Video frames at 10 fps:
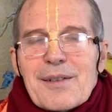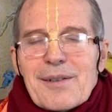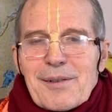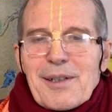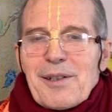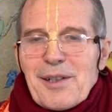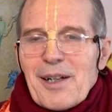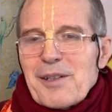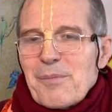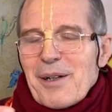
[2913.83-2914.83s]
So
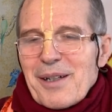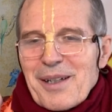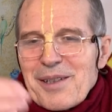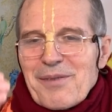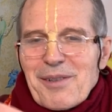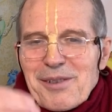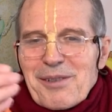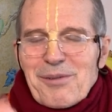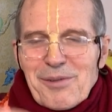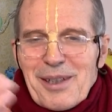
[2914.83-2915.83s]
Viriraj Maharaj
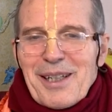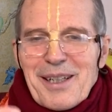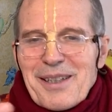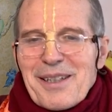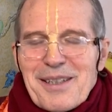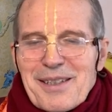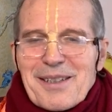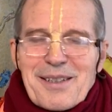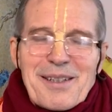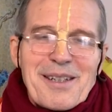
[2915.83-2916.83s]
was reading
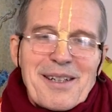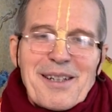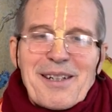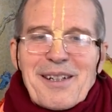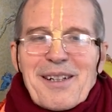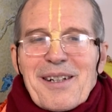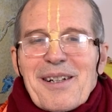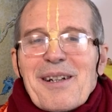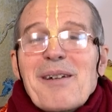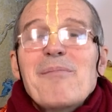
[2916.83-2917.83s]
this,
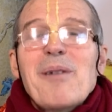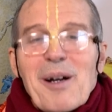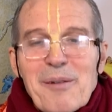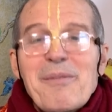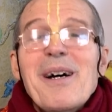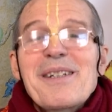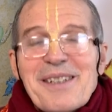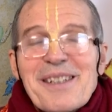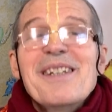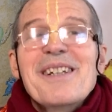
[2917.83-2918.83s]
and Prabhupada